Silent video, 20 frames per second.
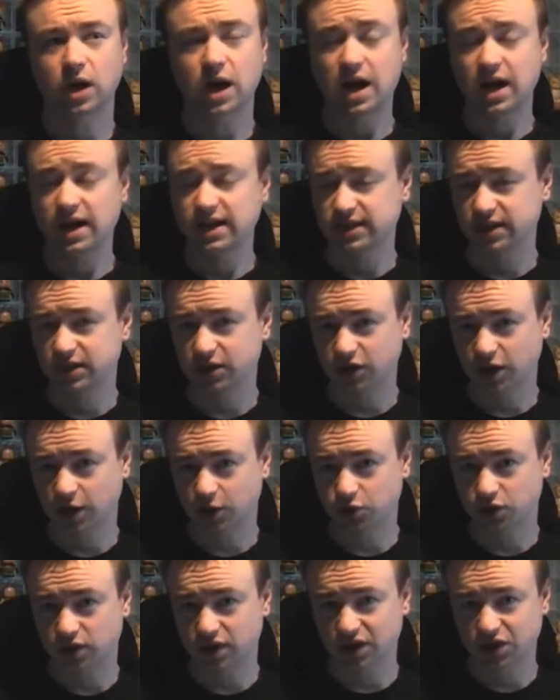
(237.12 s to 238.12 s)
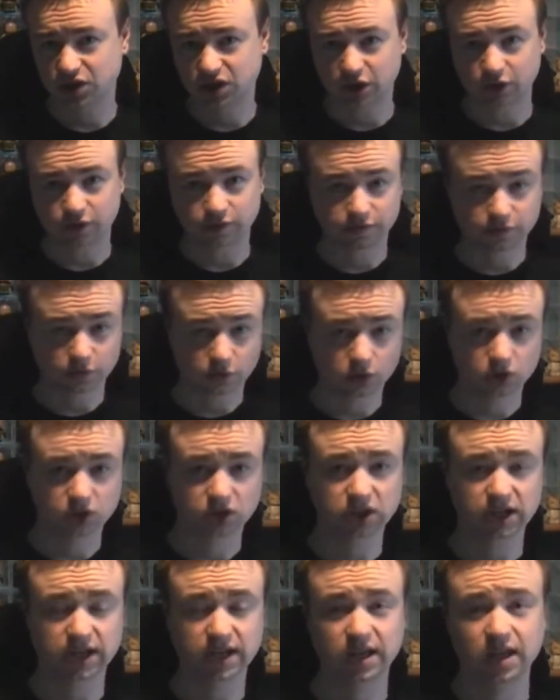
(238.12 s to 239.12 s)
I didn't go to it this year,
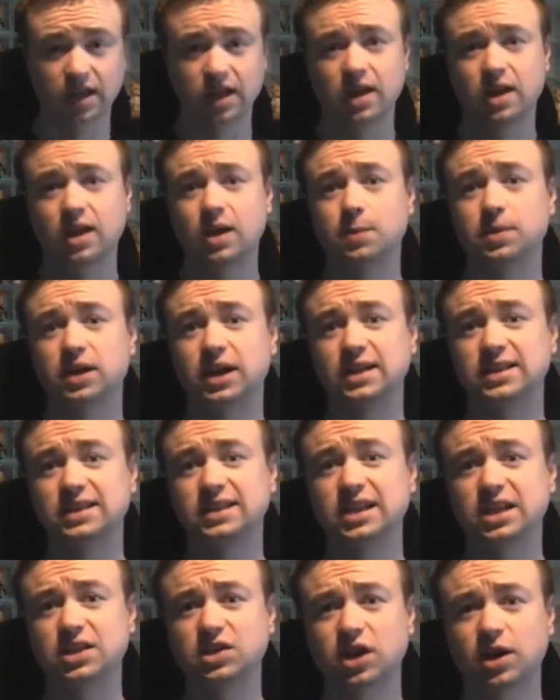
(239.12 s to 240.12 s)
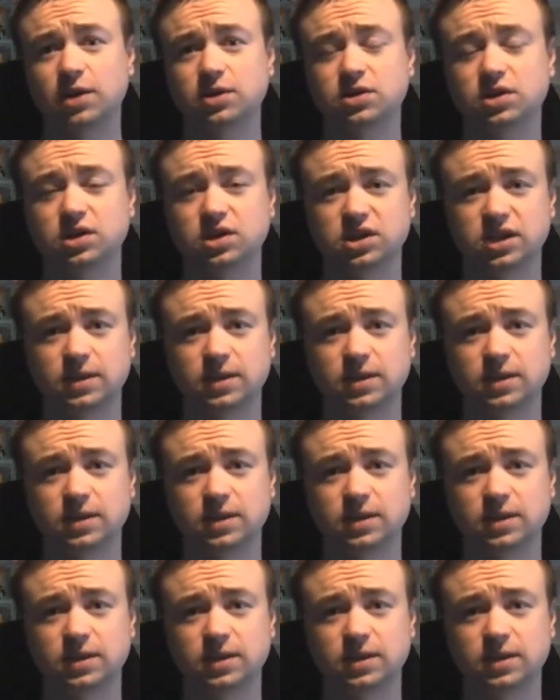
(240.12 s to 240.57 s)
unfortunately, but I did go to the